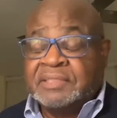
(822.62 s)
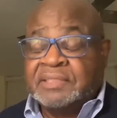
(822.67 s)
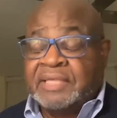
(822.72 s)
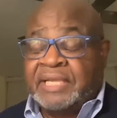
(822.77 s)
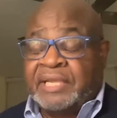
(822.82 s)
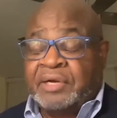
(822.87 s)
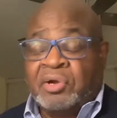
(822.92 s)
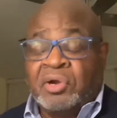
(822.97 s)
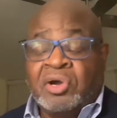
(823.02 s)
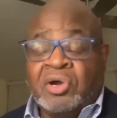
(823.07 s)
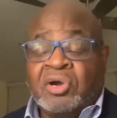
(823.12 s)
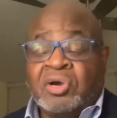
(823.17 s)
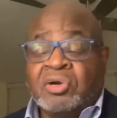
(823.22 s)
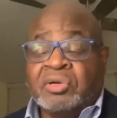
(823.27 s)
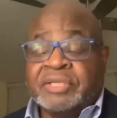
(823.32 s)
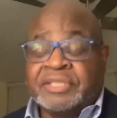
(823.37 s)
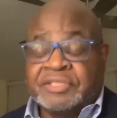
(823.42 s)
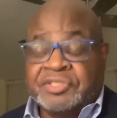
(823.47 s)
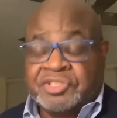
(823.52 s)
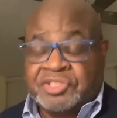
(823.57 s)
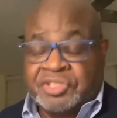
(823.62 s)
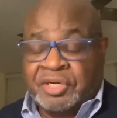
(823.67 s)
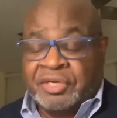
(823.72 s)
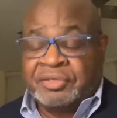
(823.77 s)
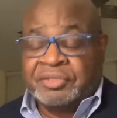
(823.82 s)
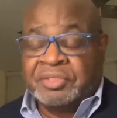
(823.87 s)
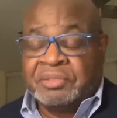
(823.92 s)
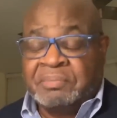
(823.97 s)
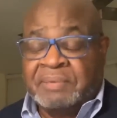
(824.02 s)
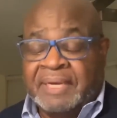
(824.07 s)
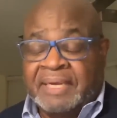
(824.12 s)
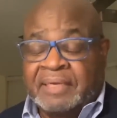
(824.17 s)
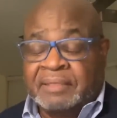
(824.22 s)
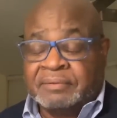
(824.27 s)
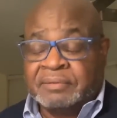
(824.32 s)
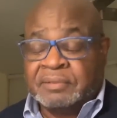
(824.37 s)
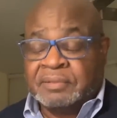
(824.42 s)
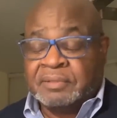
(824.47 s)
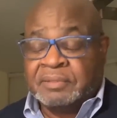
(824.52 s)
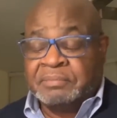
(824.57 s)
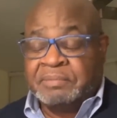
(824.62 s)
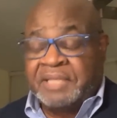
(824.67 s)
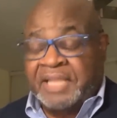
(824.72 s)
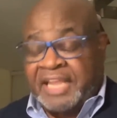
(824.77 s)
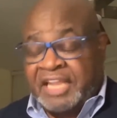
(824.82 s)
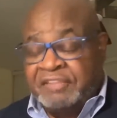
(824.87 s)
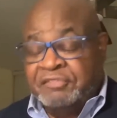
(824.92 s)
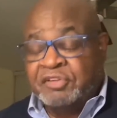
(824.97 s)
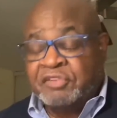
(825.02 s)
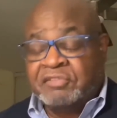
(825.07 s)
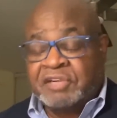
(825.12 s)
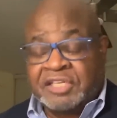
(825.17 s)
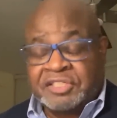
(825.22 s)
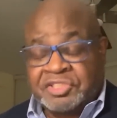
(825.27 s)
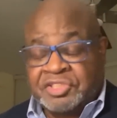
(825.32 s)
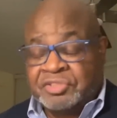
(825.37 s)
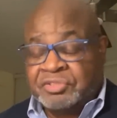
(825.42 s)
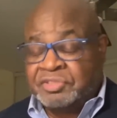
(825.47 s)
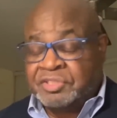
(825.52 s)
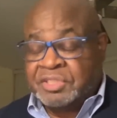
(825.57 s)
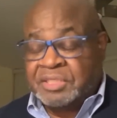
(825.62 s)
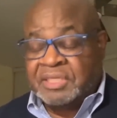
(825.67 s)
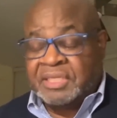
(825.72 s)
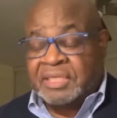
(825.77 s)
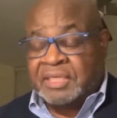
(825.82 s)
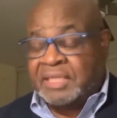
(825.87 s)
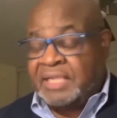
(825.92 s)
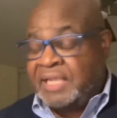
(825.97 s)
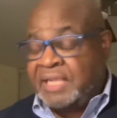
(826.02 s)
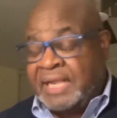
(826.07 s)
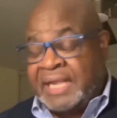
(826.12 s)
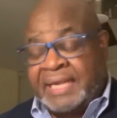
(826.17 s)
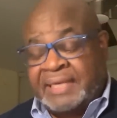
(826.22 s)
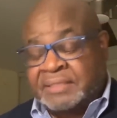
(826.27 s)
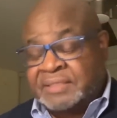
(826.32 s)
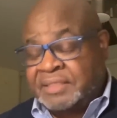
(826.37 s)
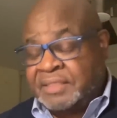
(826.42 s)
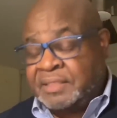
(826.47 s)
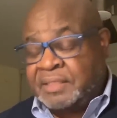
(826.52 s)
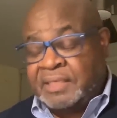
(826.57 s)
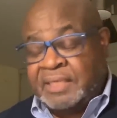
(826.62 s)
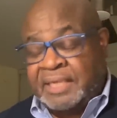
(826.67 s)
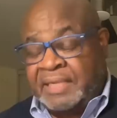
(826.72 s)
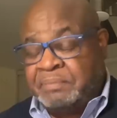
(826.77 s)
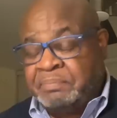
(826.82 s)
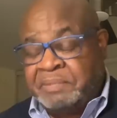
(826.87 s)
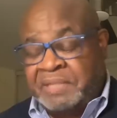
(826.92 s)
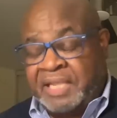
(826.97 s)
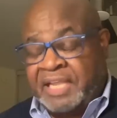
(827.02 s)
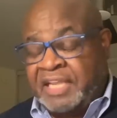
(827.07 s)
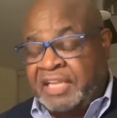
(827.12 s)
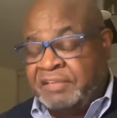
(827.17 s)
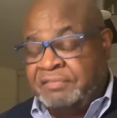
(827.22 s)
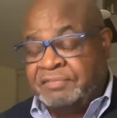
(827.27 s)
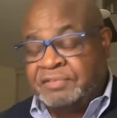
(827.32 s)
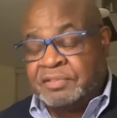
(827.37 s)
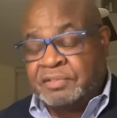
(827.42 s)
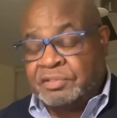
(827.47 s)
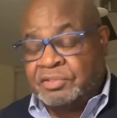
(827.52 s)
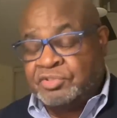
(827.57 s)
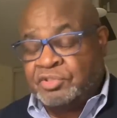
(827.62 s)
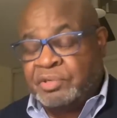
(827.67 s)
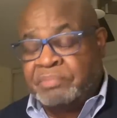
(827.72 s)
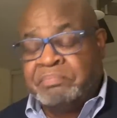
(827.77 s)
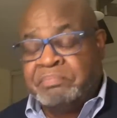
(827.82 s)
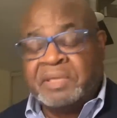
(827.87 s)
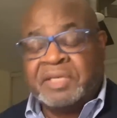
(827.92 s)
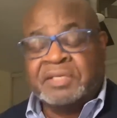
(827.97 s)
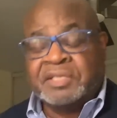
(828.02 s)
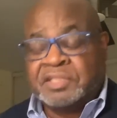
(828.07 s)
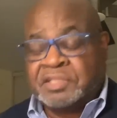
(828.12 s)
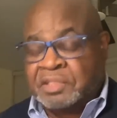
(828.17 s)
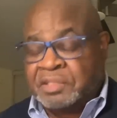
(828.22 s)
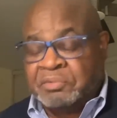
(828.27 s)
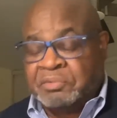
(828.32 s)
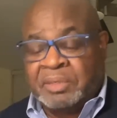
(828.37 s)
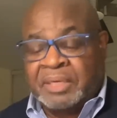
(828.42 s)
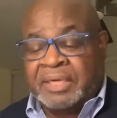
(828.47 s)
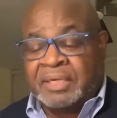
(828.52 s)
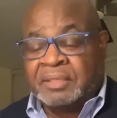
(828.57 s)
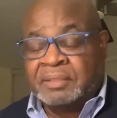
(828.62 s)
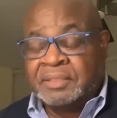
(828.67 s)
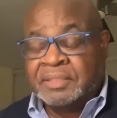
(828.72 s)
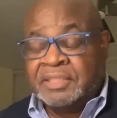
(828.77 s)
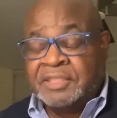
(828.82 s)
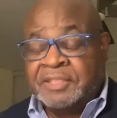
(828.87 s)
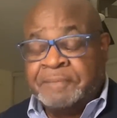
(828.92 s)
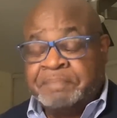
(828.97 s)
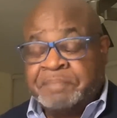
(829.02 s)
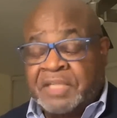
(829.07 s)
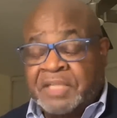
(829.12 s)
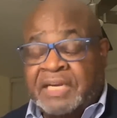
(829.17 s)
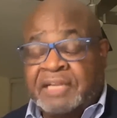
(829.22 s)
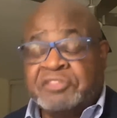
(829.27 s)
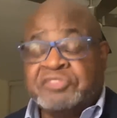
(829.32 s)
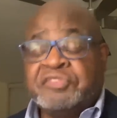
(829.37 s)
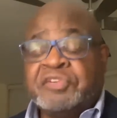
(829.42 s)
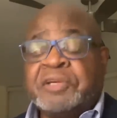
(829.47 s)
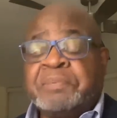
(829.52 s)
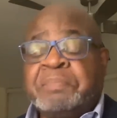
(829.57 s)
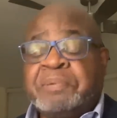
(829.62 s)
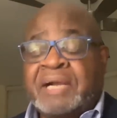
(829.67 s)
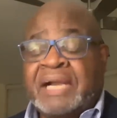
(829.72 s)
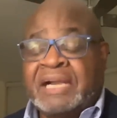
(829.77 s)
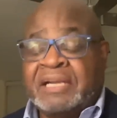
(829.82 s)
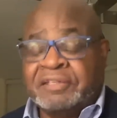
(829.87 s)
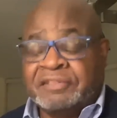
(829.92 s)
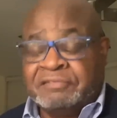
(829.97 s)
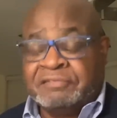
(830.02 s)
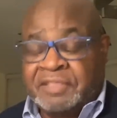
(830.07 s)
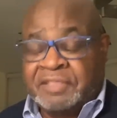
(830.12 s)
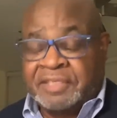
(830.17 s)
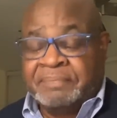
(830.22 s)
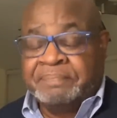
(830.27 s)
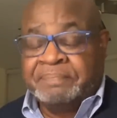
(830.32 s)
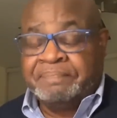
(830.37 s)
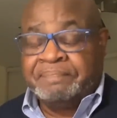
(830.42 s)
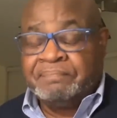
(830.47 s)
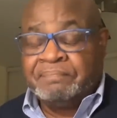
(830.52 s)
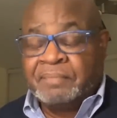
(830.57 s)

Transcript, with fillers: at all concerned about the behavior of our students today. They acted and behaved tremendously well, and I was very proud of them.